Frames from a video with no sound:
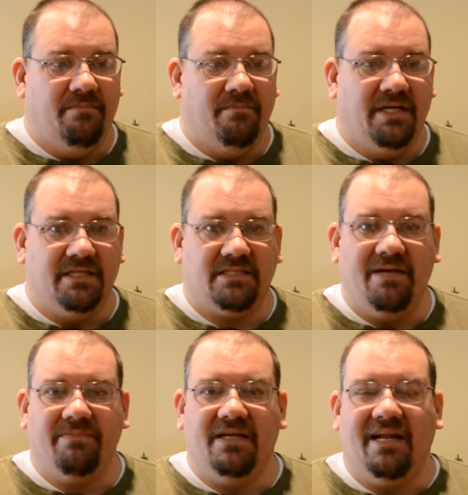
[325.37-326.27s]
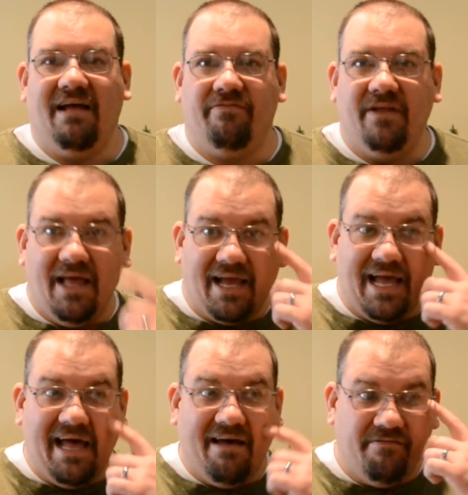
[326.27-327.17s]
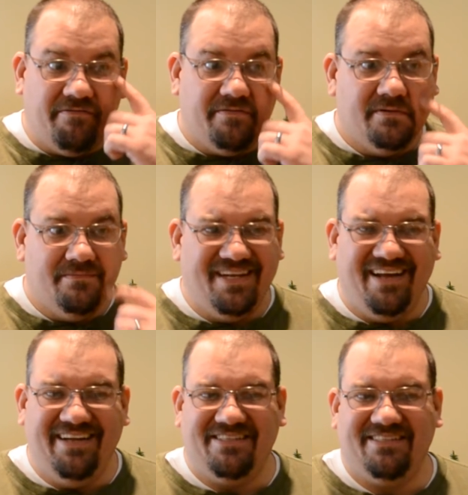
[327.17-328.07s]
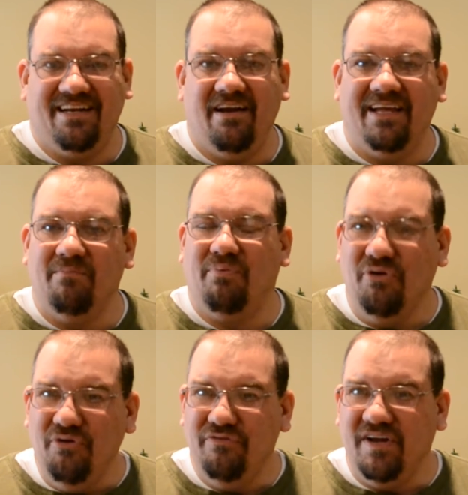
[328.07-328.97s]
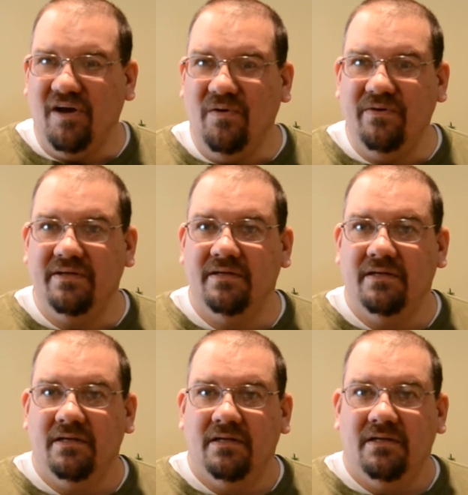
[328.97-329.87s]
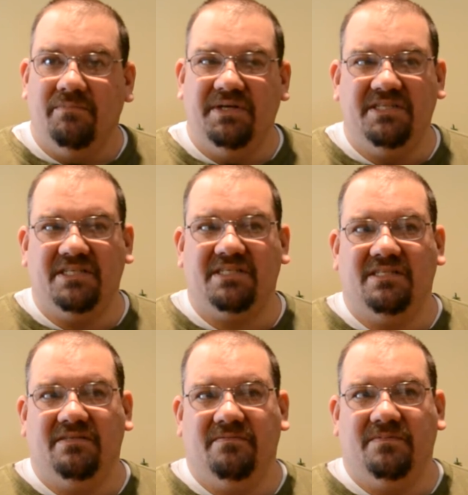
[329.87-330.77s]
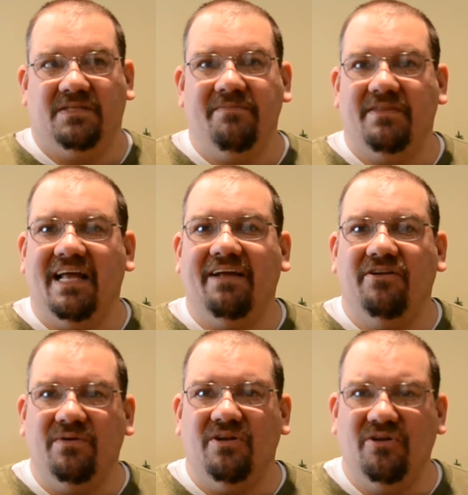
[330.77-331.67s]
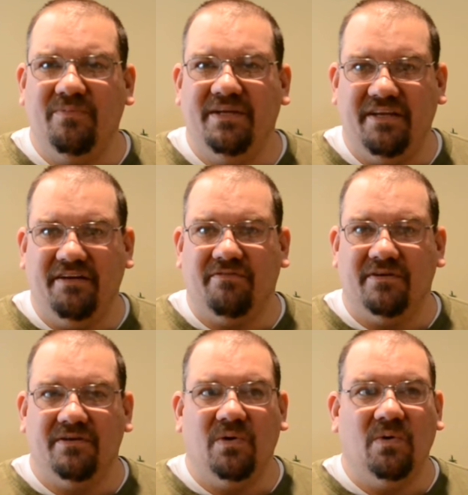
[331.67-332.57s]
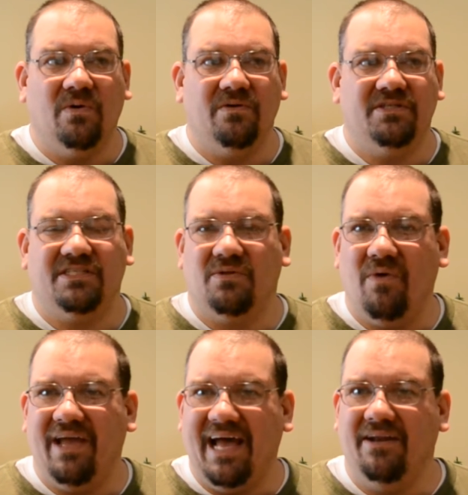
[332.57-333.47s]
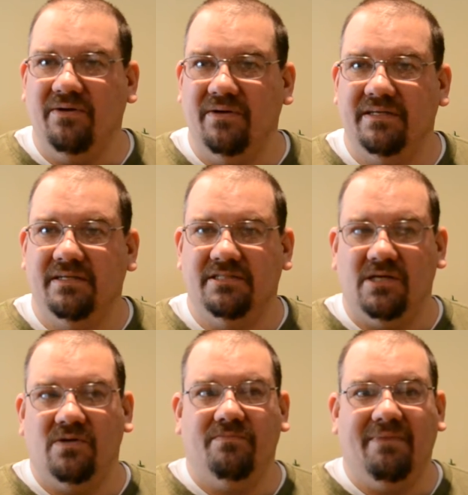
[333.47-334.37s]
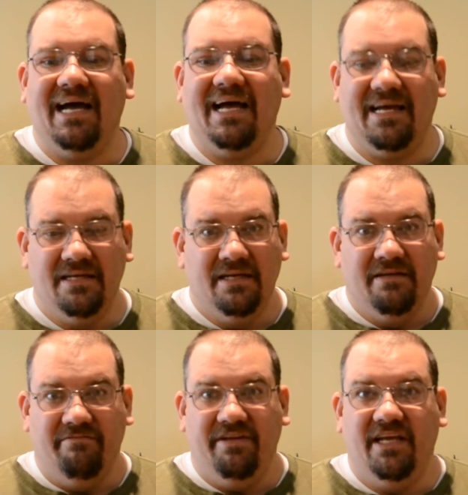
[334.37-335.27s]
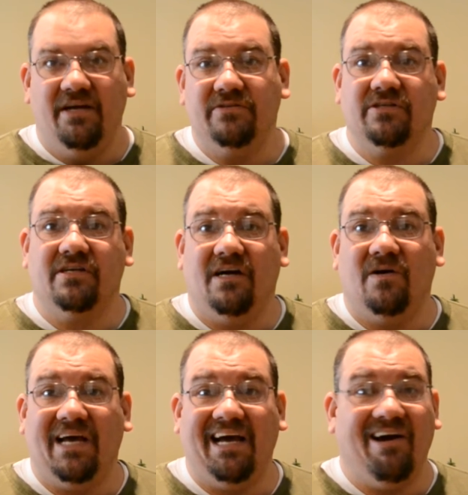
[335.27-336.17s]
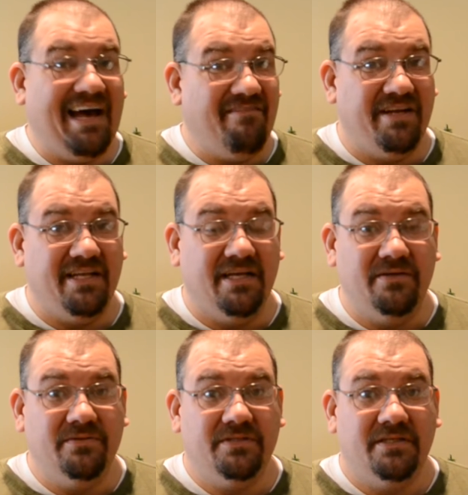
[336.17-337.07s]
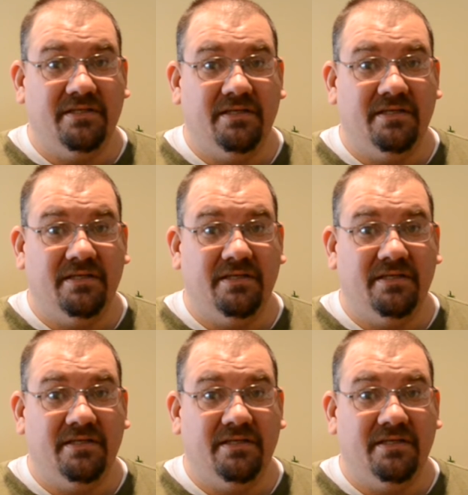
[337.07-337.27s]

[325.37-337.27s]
but it's something that I feel like I've not necessarily improved on, but just something I do a little bit different, or just the way I do it. So my videos are called How I Videos.